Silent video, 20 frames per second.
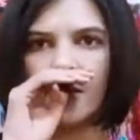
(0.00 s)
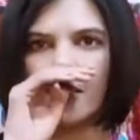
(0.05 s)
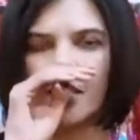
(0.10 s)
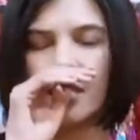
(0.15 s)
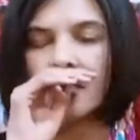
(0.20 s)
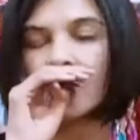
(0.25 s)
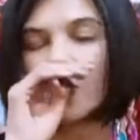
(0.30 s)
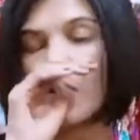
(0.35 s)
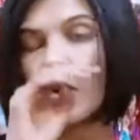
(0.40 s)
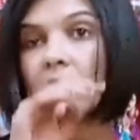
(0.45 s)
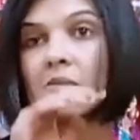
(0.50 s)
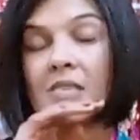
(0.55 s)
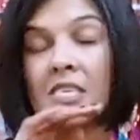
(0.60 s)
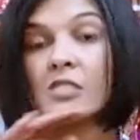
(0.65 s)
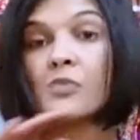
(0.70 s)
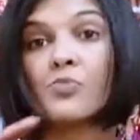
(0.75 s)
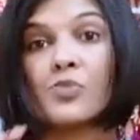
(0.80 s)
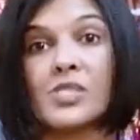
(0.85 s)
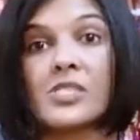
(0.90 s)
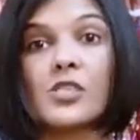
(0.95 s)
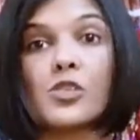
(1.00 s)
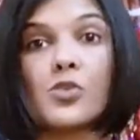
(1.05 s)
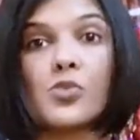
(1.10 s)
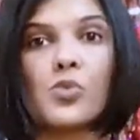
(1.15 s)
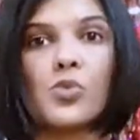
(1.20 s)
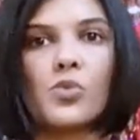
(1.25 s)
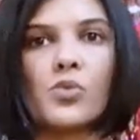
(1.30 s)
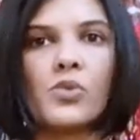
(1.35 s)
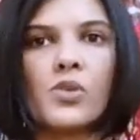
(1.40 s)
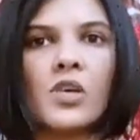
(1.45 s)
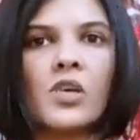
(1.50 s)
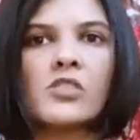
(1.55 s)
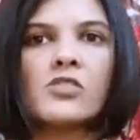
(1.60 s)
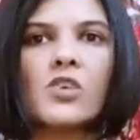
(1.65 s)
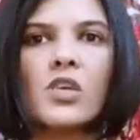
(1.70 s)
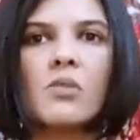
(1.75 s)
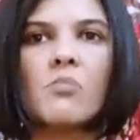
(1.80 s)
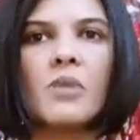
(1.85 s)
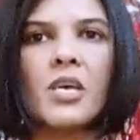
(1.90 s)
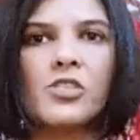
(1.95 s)
That's pretty cool.
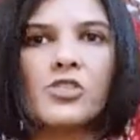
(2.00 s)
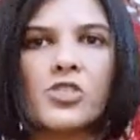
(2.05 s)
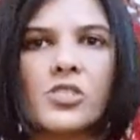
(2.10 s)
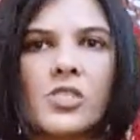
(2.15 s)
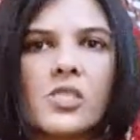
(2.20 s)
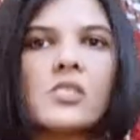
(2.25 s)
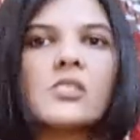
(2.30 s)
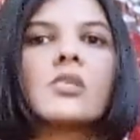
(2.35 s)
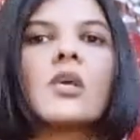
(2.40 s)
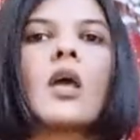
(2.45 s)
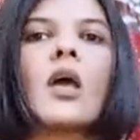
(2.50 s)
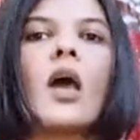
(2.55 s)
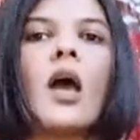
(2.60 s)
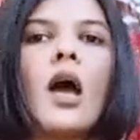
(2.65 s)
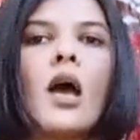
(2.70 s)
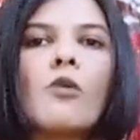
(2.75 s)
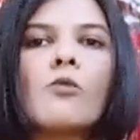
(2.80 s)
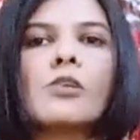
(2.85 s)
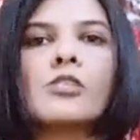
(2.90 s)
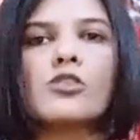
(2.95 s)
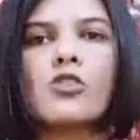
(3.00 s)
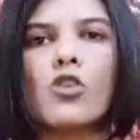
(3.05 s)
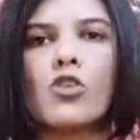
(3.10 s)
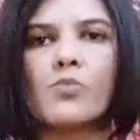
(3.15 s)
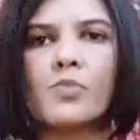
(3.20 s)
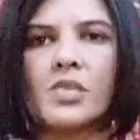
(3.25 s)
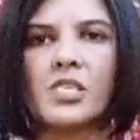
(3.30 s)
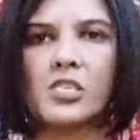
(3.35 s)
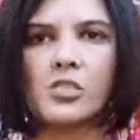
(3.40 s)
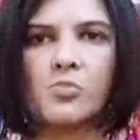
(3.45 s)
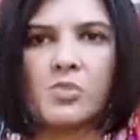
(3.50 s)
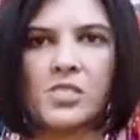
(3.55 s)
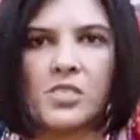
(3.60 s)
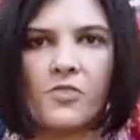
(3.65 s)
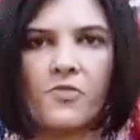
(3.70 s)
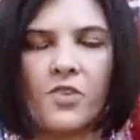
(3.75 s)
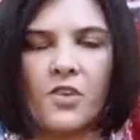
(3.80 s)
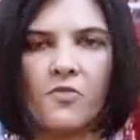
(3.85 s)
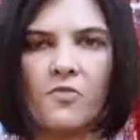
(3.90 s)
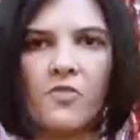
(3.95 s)
So imagine this, I want to open a
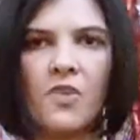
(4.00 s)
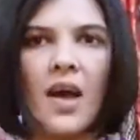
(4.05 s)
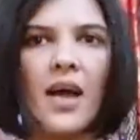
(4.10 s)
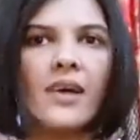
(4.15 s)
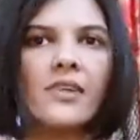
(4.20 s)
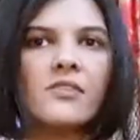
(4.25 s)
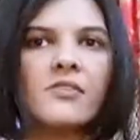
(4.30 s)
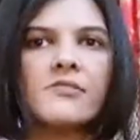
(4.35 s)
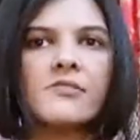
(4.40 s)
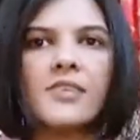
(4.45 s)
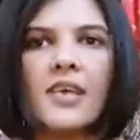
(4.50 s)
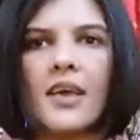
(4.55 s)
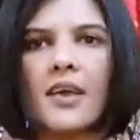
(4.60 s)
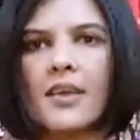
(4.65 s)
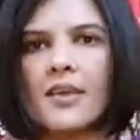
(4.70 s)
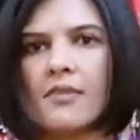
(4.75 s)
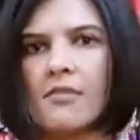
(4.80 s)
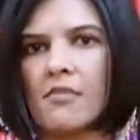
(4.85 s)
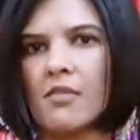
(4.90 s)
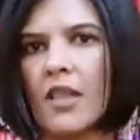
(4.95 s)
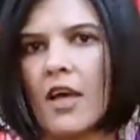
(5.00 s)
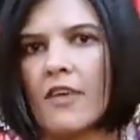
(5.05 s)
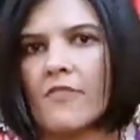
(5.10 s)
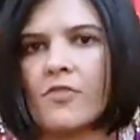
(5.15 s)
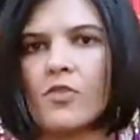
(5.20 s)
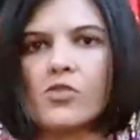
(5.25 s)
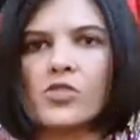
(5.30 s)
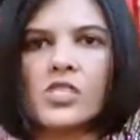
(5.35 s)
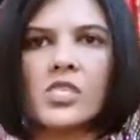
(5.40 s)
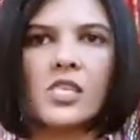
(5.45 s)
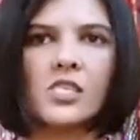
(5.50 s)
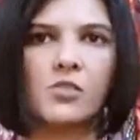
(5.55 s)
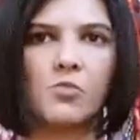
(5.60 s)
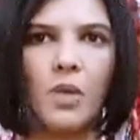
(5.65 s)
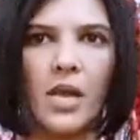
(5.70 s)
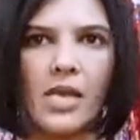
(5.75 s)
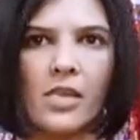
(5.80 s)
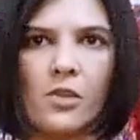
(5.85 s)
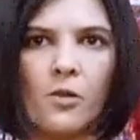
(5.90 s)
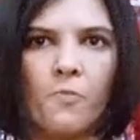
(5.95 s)
specific file, say Life Coaching
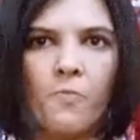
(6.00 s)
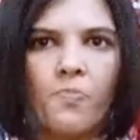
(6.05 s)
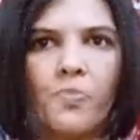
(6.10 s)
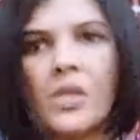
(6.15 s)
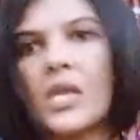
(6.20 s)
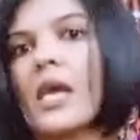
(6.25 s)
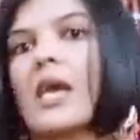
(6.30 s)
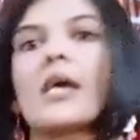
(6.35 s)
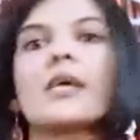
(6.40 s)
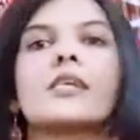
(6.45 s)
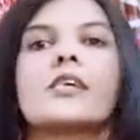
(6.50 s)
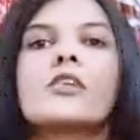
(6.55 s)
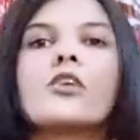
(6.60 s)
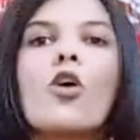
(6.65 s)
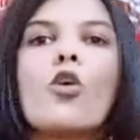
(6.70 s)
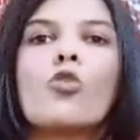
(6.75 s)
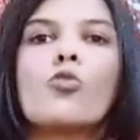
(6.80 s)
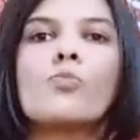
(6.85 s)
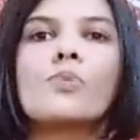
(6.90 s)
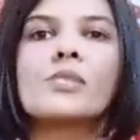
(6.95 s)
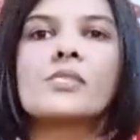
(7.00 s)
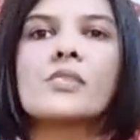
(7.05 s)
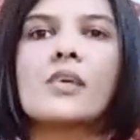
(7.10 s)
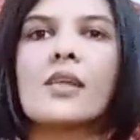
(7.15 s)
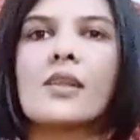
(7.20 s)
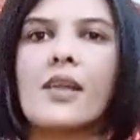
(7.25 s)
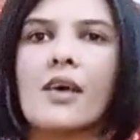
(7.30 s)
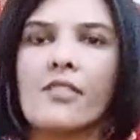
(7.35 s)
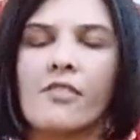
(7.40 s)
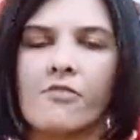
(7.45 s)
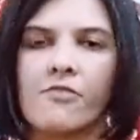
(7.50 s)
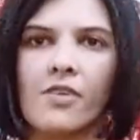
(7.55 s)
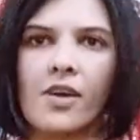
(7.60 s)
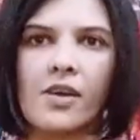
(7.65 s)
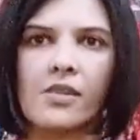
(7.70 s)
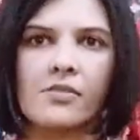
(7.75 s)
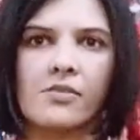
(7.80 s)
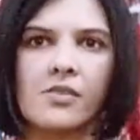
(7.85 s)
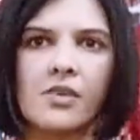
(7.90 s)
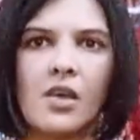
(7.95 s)
Explained, and it opens another
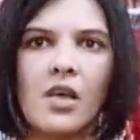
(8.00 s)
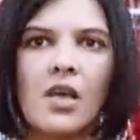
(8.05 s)
file.